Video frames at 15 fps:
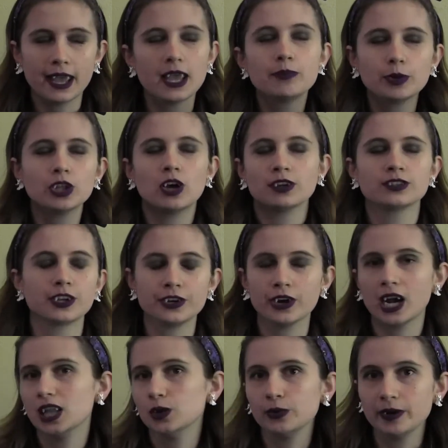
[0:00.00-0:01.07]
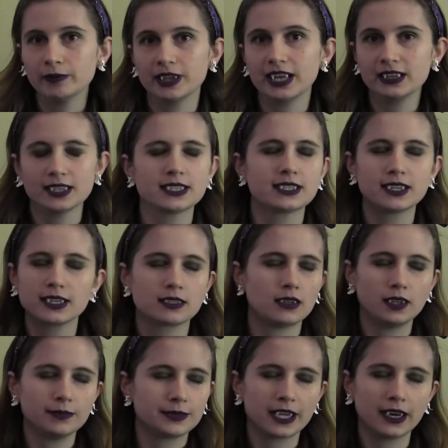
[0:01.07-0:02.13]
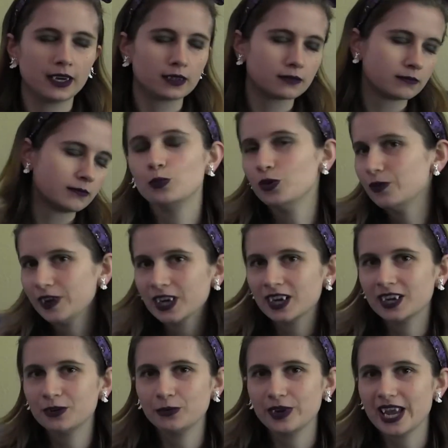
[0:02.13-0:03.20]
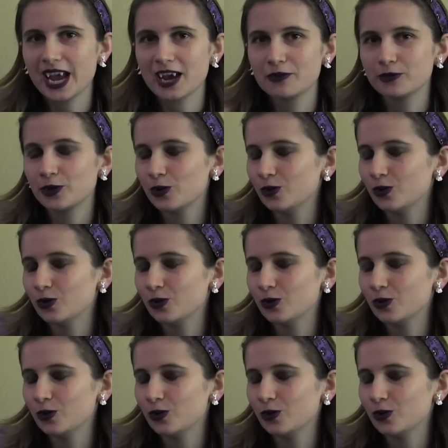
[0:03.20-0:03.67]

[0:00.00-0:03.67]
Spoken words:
It belongs on your Halloween playlist, that's all I'm saying. Moving on, we have